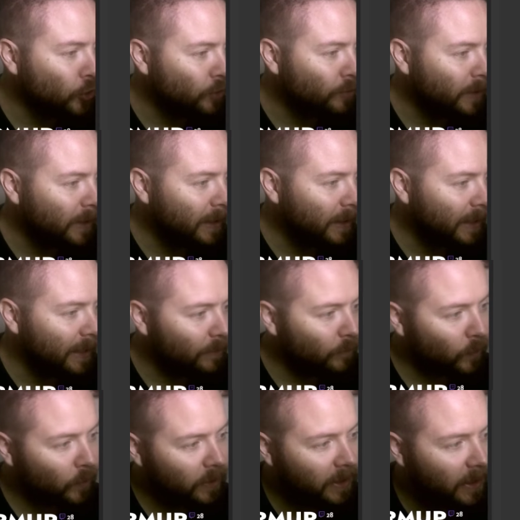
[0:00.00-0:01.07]
really get
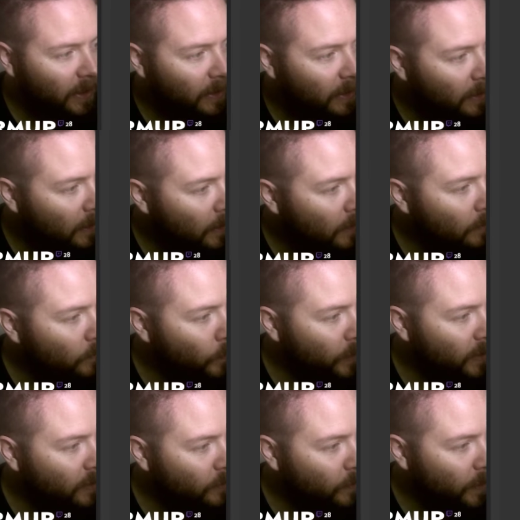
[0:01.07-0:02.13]
more done
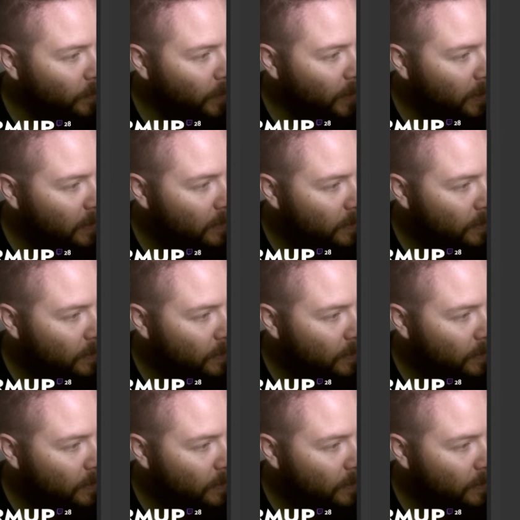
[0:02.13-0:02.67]
within 20 minutes.